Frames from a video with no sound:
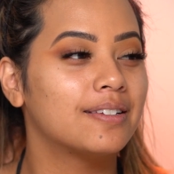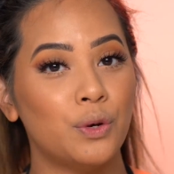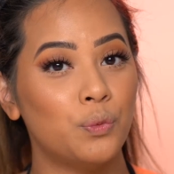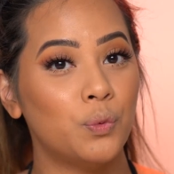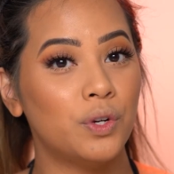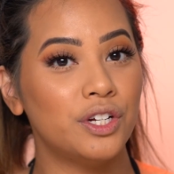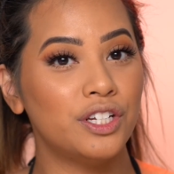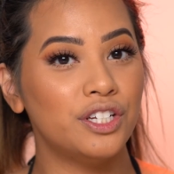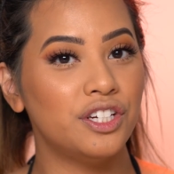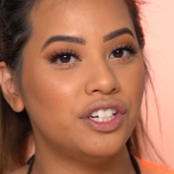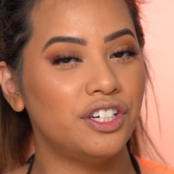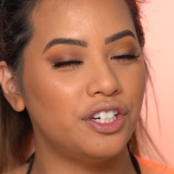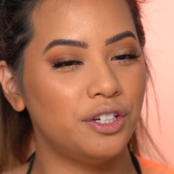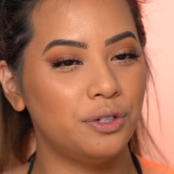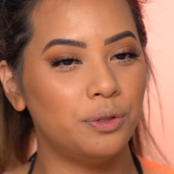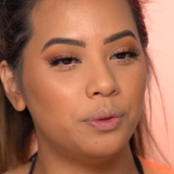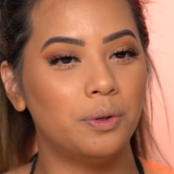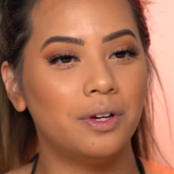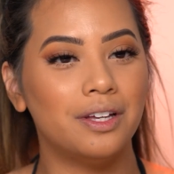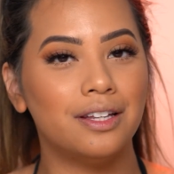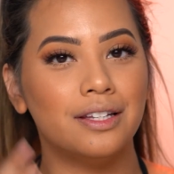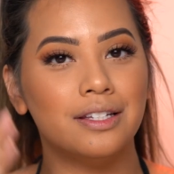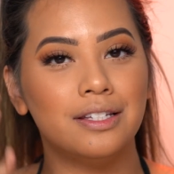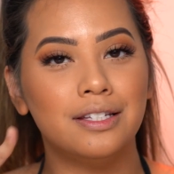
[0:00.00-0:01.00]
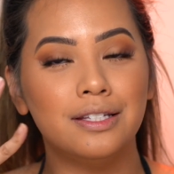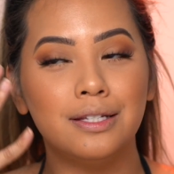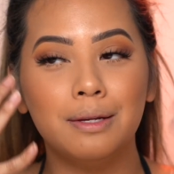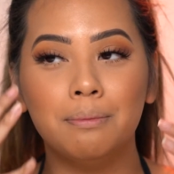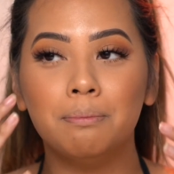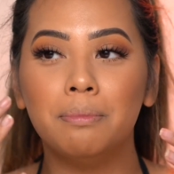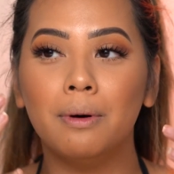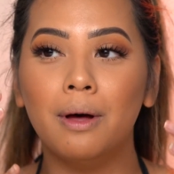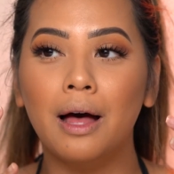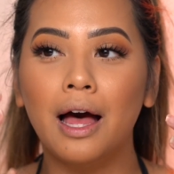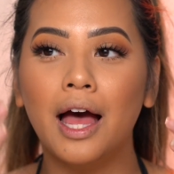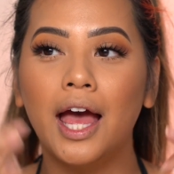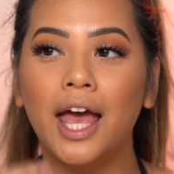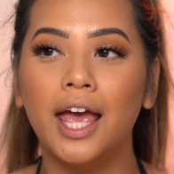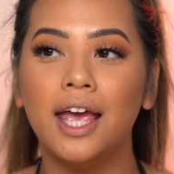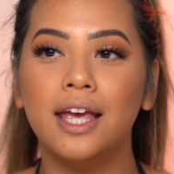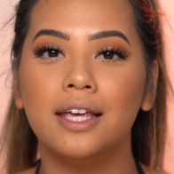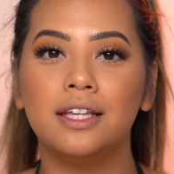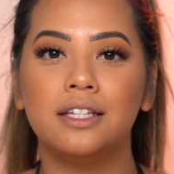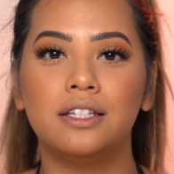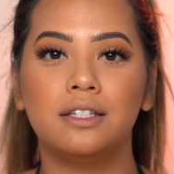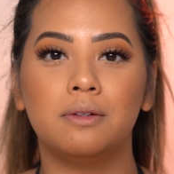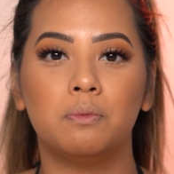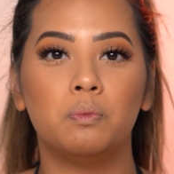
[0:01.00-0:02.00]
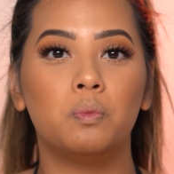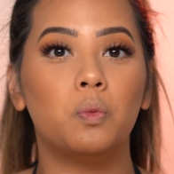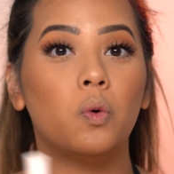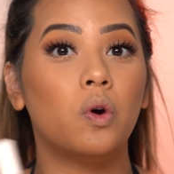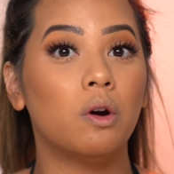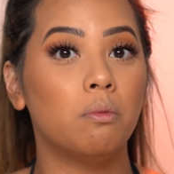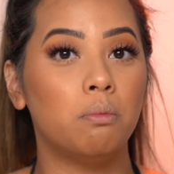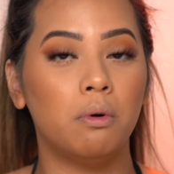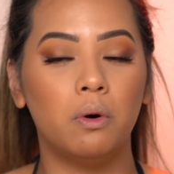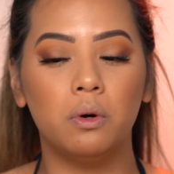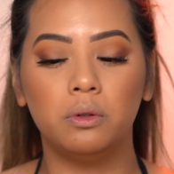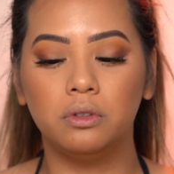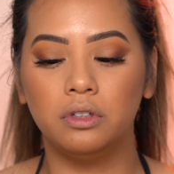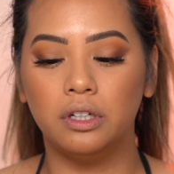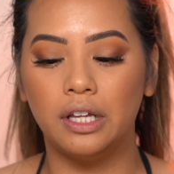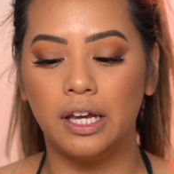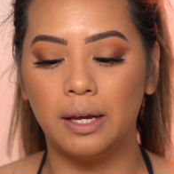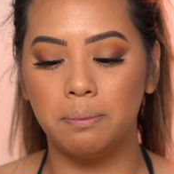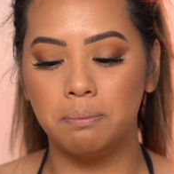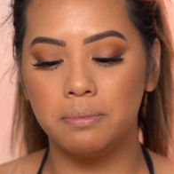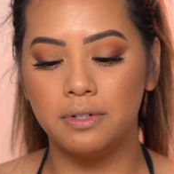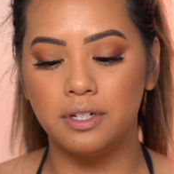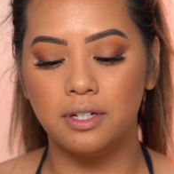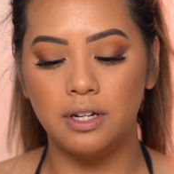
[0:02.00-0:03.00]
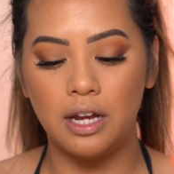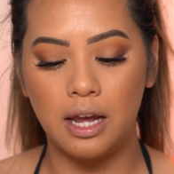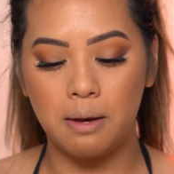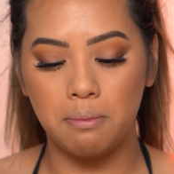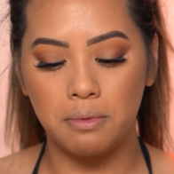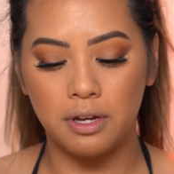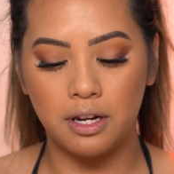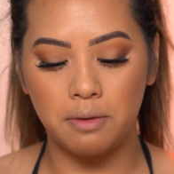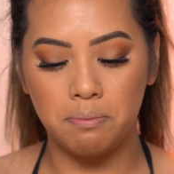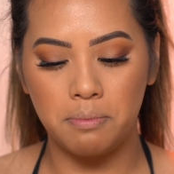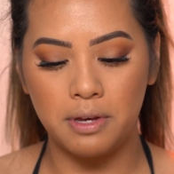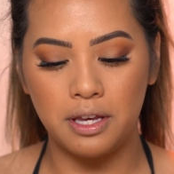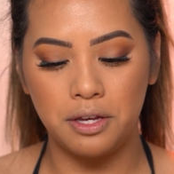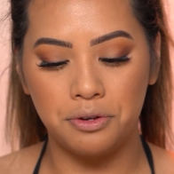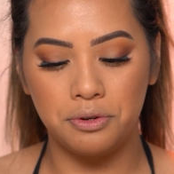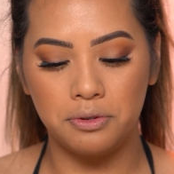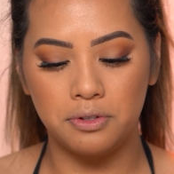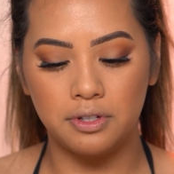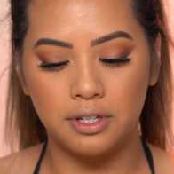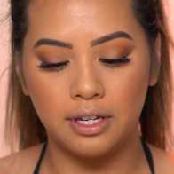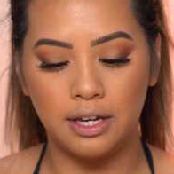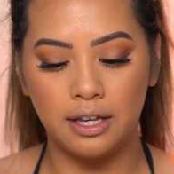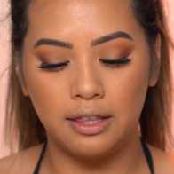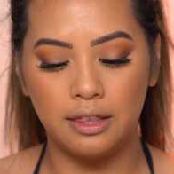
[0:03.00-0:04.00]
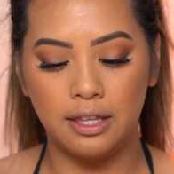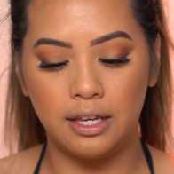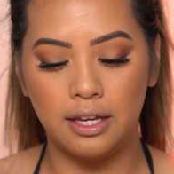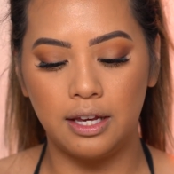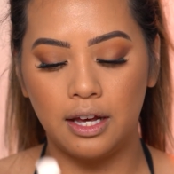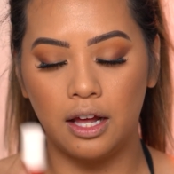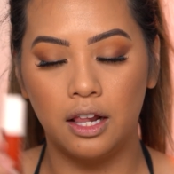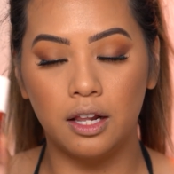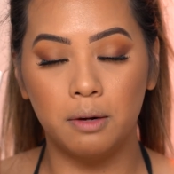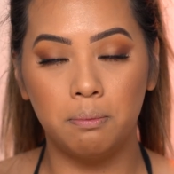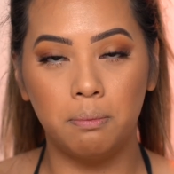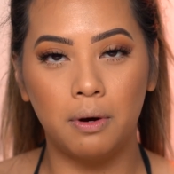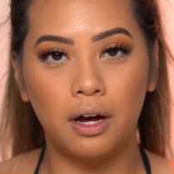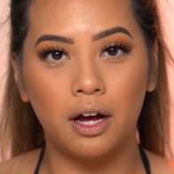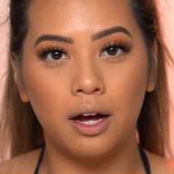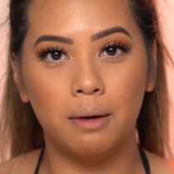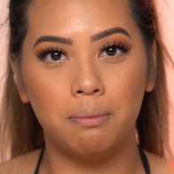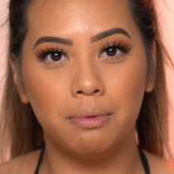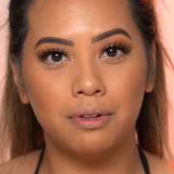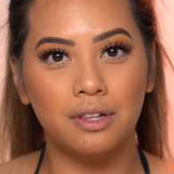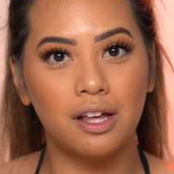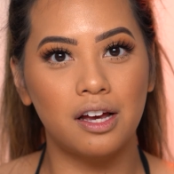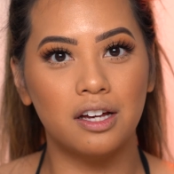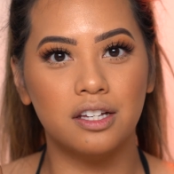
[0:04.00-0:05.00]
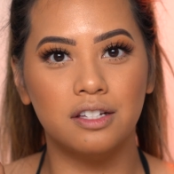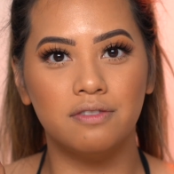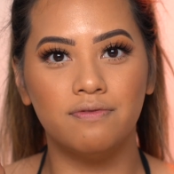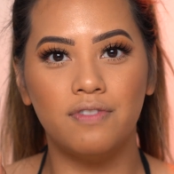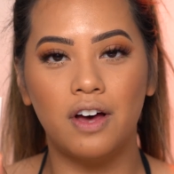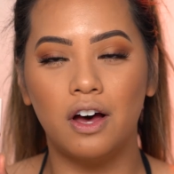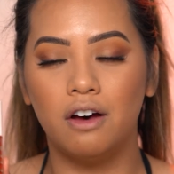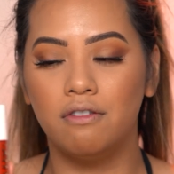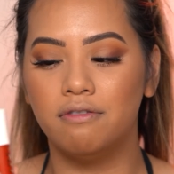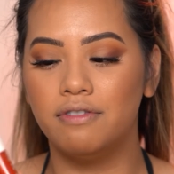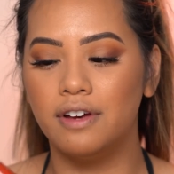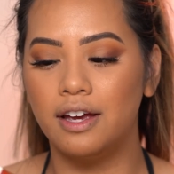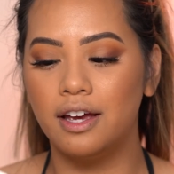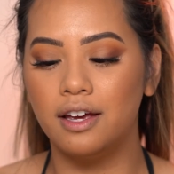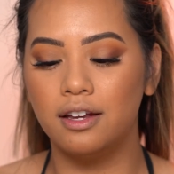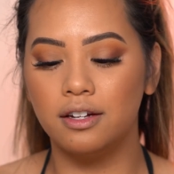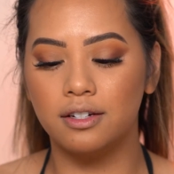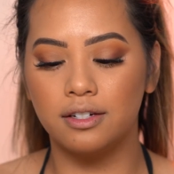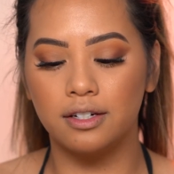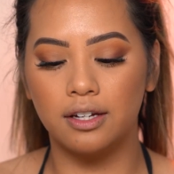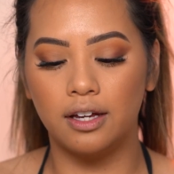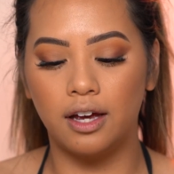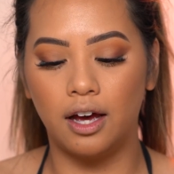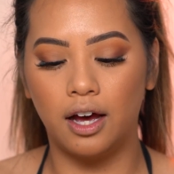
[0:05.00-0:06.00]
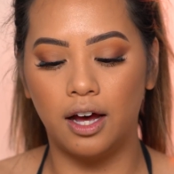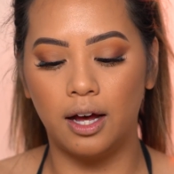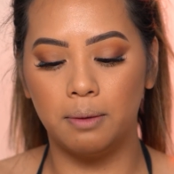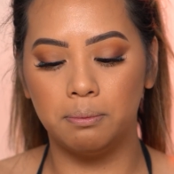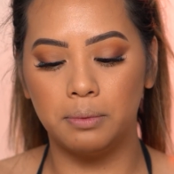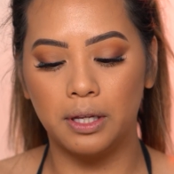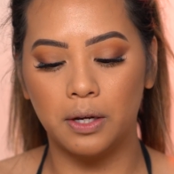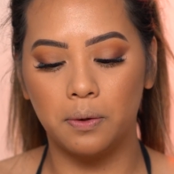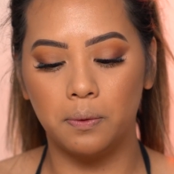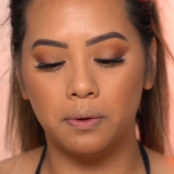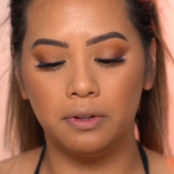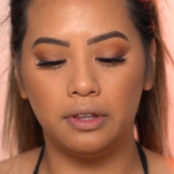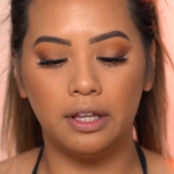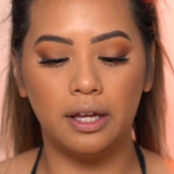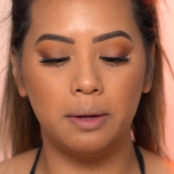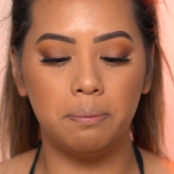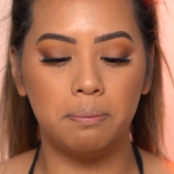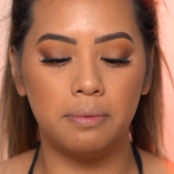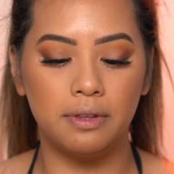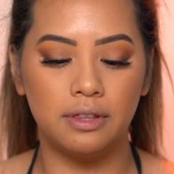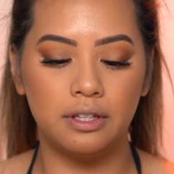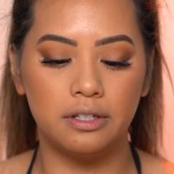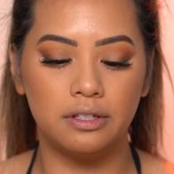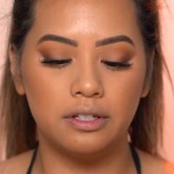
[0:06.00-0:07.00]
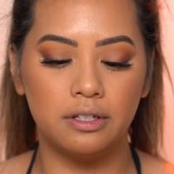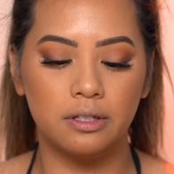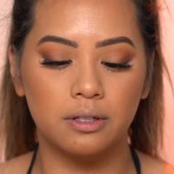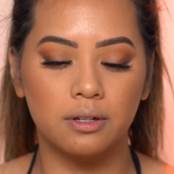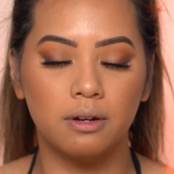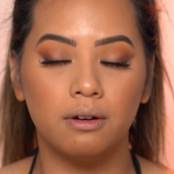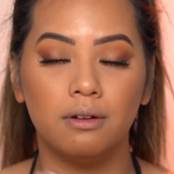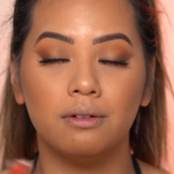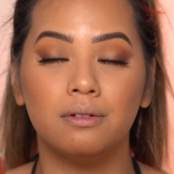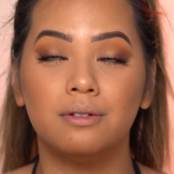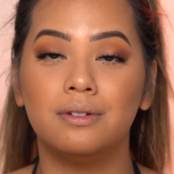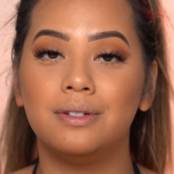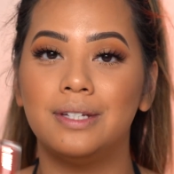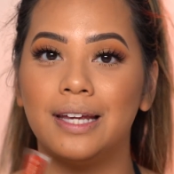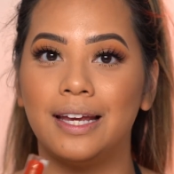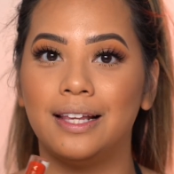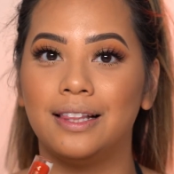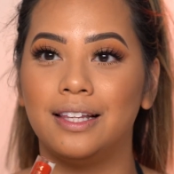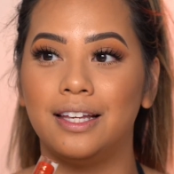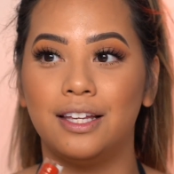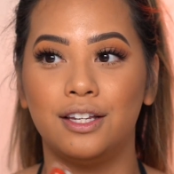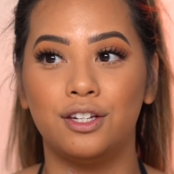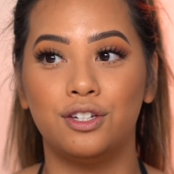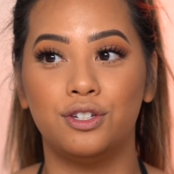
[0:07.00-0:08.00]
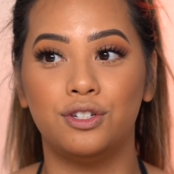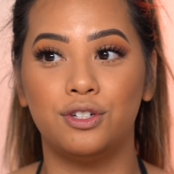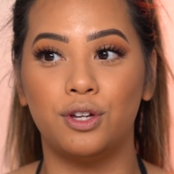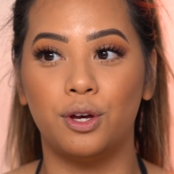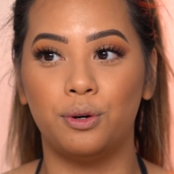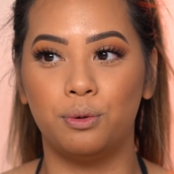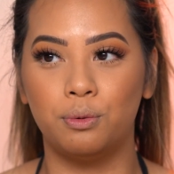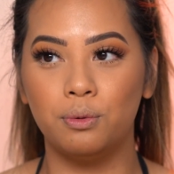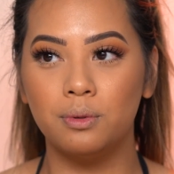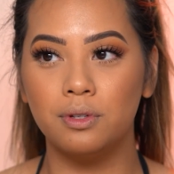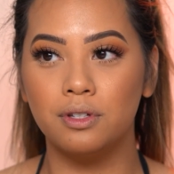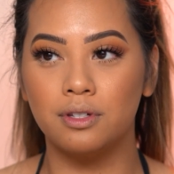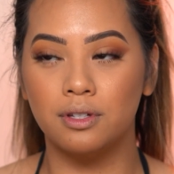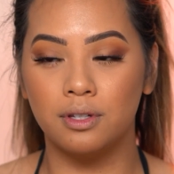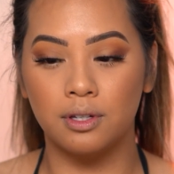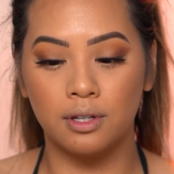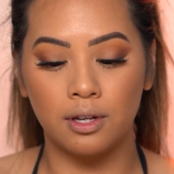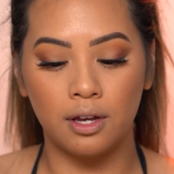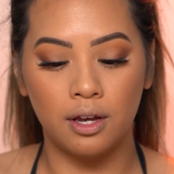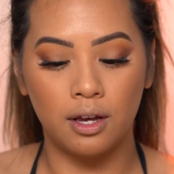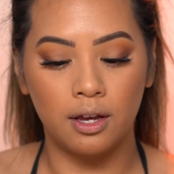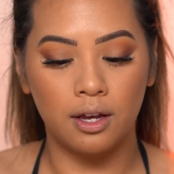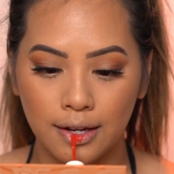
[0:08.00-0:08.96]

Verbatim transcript: I wanted to do simple eyes, more bold lip. Today I'm gonna be using the ColourPop Lux Velvet Liquid Lip. This is called Daily Dose.